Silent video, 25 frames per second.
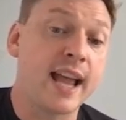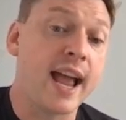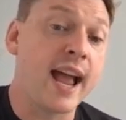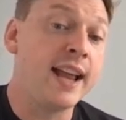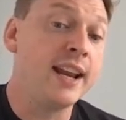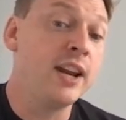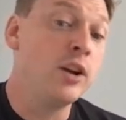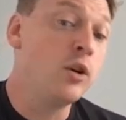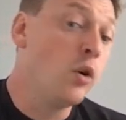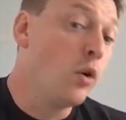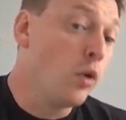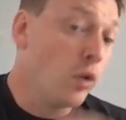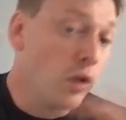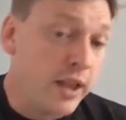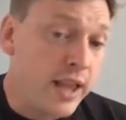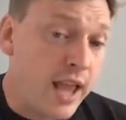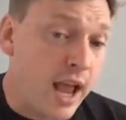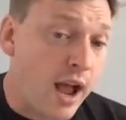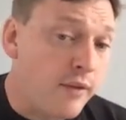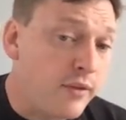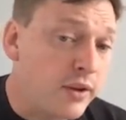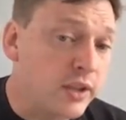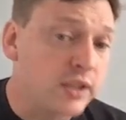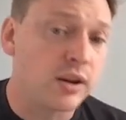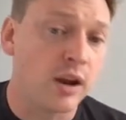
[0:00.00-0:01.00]
and in all of the
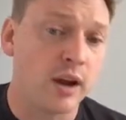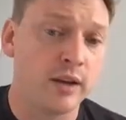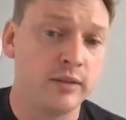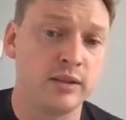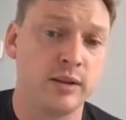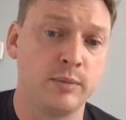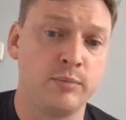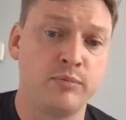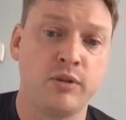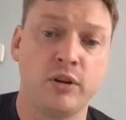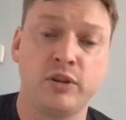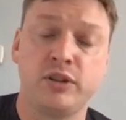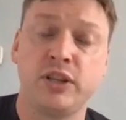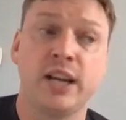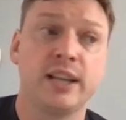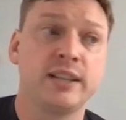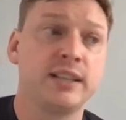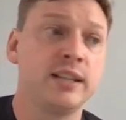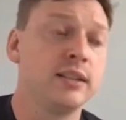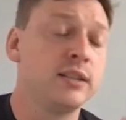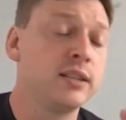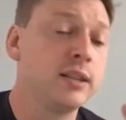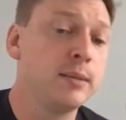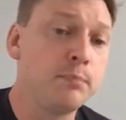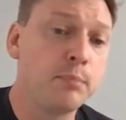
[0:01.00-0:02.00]
other types of projects,
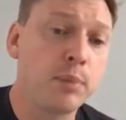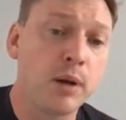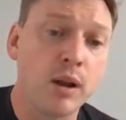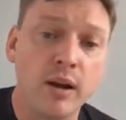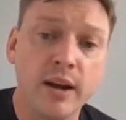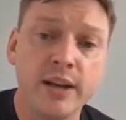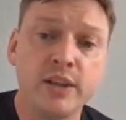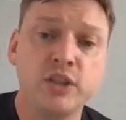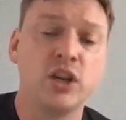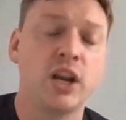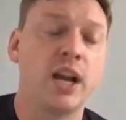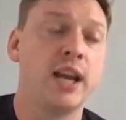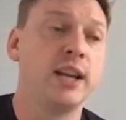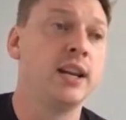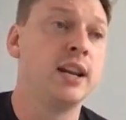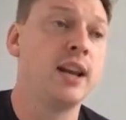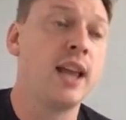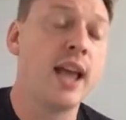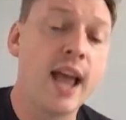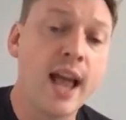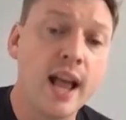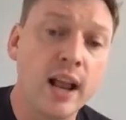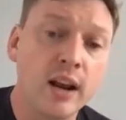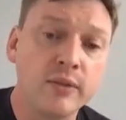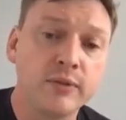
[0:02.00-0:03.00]
in supply chain,
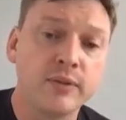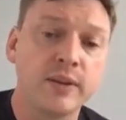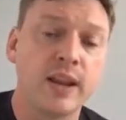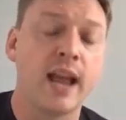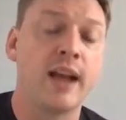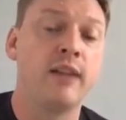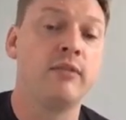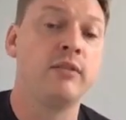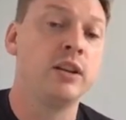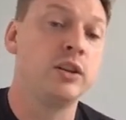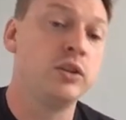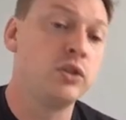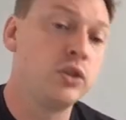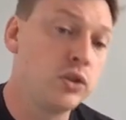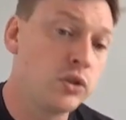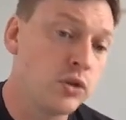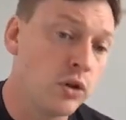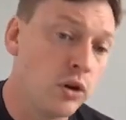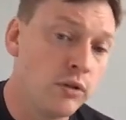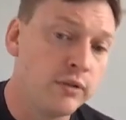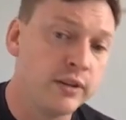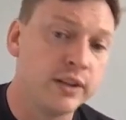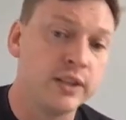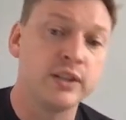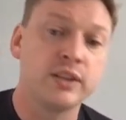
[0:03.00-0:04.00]
and healthcare, and
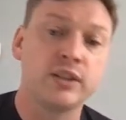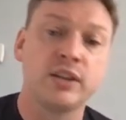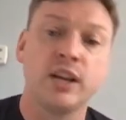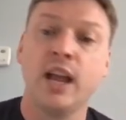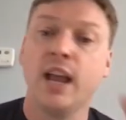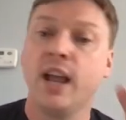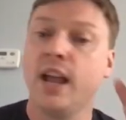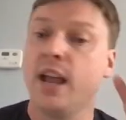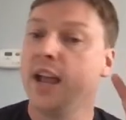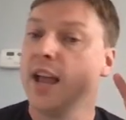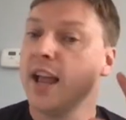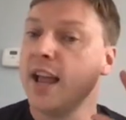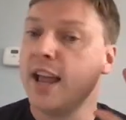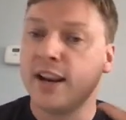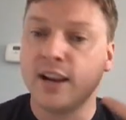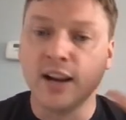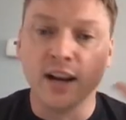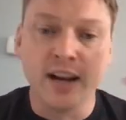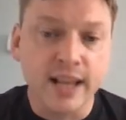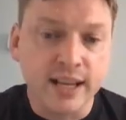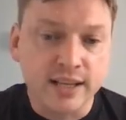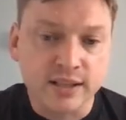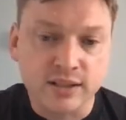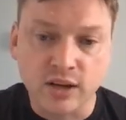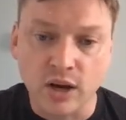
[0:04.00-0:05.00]
insurance, the
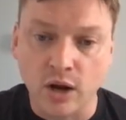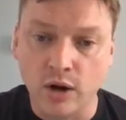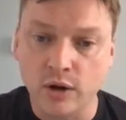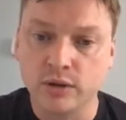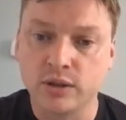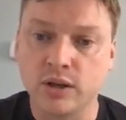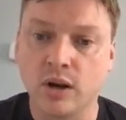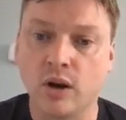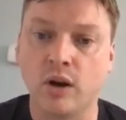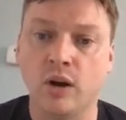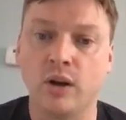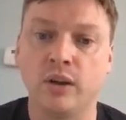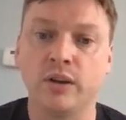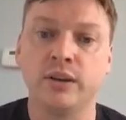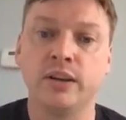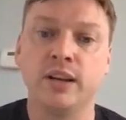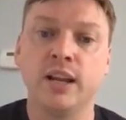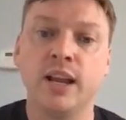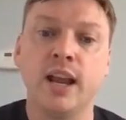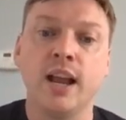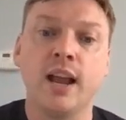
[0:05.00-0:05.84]
list goes on,